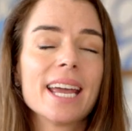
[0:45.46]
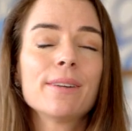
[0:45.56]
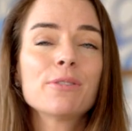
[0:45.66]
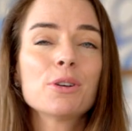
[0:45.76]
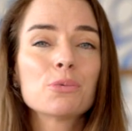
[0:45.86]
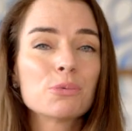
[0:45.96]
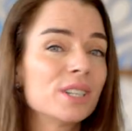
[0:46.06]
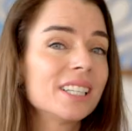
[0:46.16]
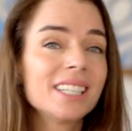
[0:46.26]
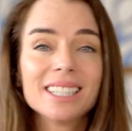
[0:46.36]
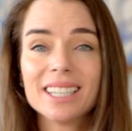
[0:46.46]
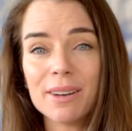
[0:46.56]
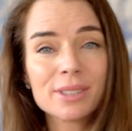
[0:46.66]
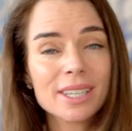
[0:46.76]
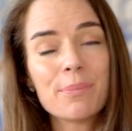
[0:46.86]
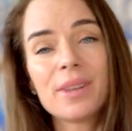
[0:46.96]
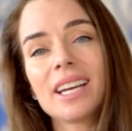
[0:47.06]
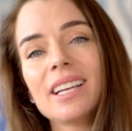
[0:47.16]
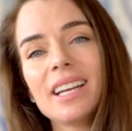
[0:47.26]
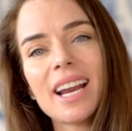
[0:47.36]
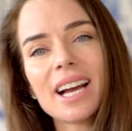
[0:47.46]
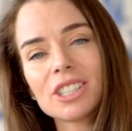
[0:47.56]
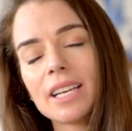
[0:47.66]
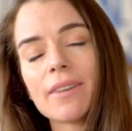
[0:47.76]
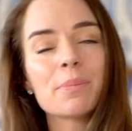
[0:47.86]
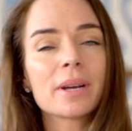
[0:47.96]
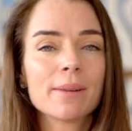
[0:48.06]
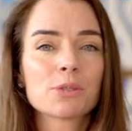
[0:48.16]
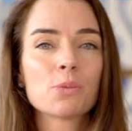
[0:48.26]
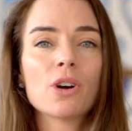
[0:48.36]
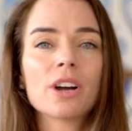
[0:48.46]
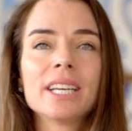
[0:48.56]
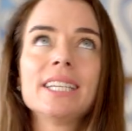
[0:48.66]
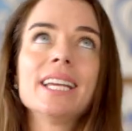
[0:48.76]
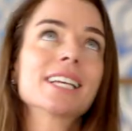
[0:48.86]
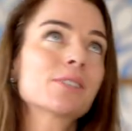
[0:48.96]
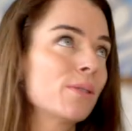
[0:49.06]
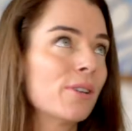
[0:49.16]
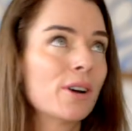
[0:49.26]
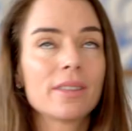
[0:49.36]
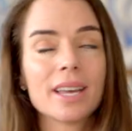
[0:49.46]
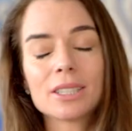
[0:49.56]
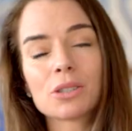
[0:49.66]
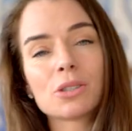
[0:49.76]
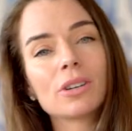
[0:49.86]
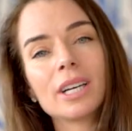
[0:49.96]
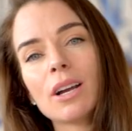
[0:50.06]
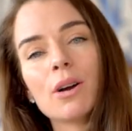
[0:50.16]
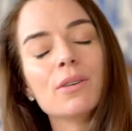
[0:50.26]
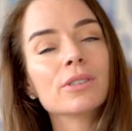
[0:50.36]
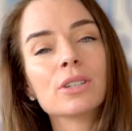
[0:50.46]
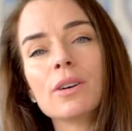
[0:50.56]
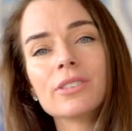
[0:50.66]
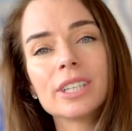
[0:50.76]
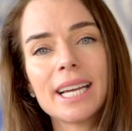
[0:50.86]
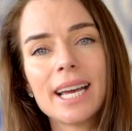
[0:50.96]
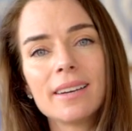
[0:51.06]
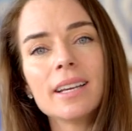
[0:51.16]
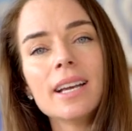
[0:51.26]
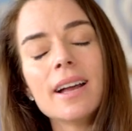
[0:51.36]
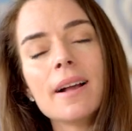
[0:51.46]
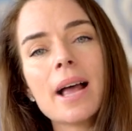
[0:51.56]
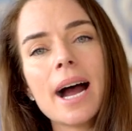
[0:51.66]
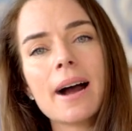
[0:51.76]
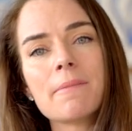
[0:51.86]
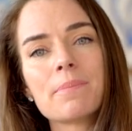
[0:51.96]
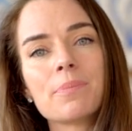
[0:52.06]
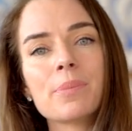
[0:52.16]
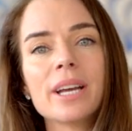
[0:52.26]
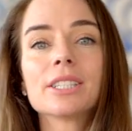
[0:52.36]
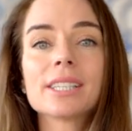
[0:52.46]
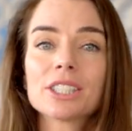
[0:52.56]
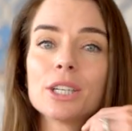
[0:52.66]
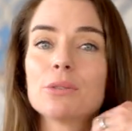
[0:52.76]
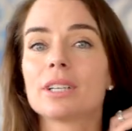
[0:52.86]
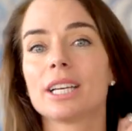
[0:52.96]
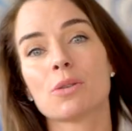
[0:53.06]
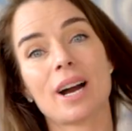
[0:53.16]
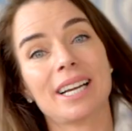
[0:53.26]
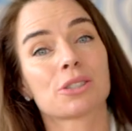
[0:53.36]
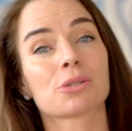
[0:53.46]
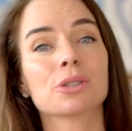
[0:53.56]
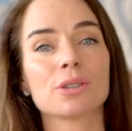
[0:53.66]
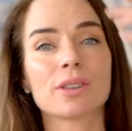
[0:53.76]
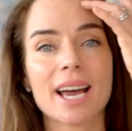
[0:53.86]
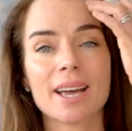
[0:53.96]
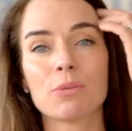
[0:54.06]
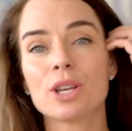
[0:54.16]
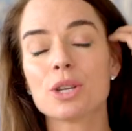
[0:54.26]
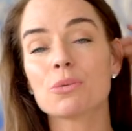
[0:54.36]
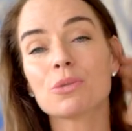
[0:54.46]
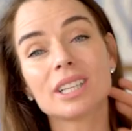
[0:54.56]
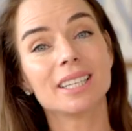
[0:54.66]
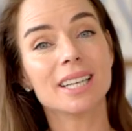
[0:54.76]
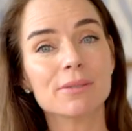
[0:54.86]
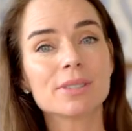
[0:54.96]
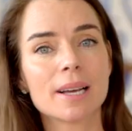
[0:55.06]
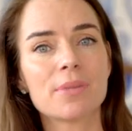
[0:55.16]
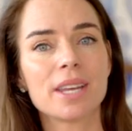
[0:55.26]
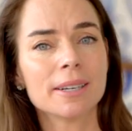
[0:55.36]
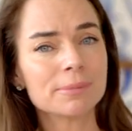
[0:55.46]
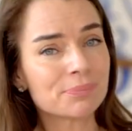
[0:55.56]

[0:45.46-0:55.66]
if you really love something, it actually never becomes work. And yes, we've heard that story over and over again, but it's actually really quite true that when you really love something,